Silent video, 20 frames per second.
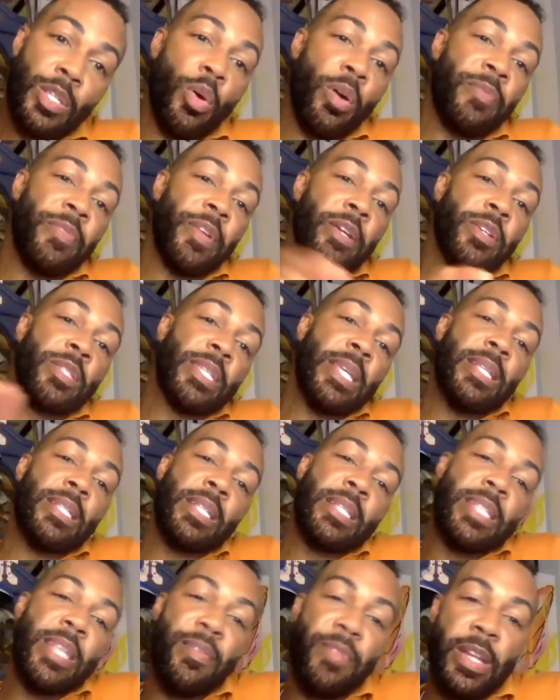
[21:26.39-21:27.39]
So if
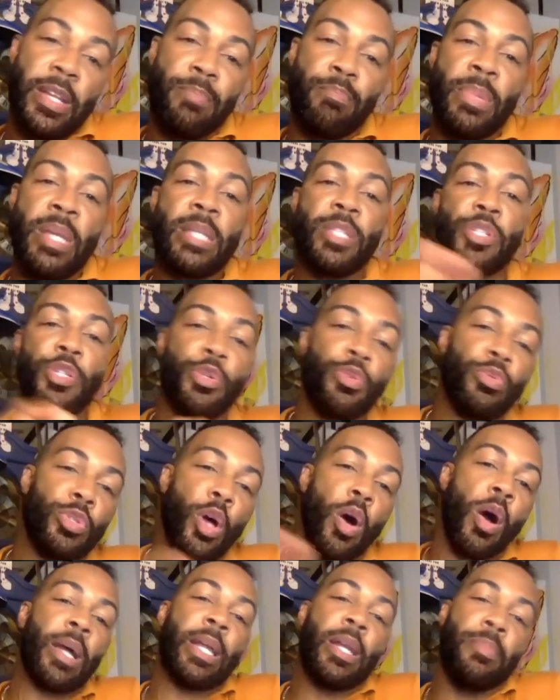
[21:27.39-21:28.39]
sensitivity meets you
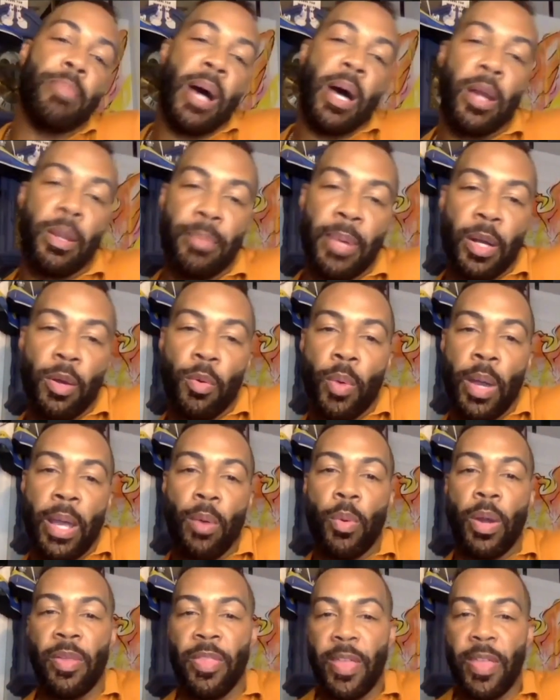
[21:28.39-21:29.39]
talking about them in a
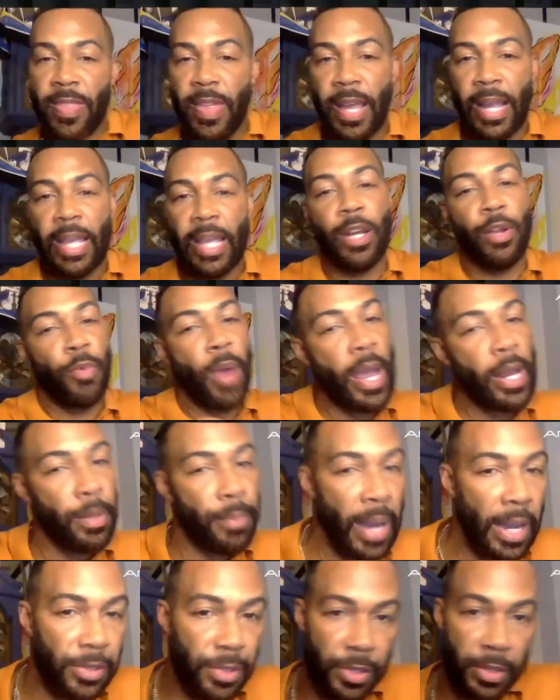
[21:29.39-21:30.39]
way where they then get to write
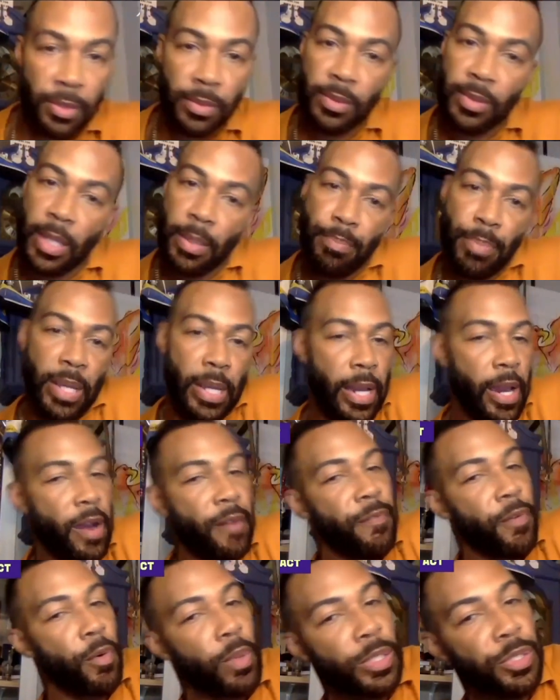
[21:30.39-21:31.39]
about you, then be
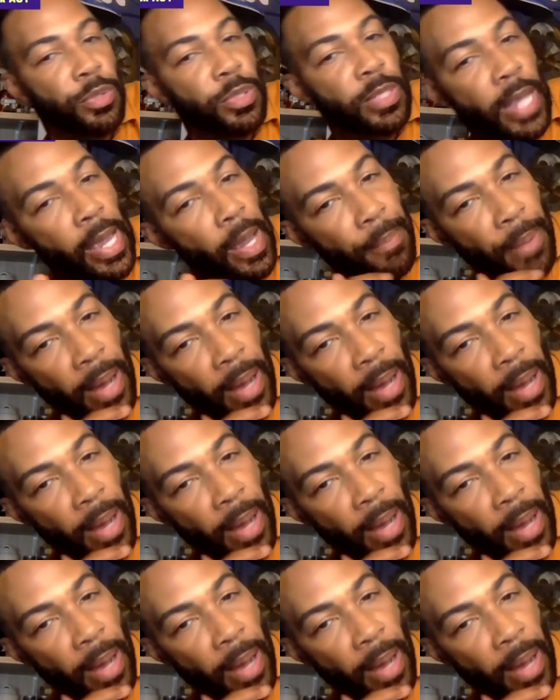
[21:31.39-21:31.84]
careful what you say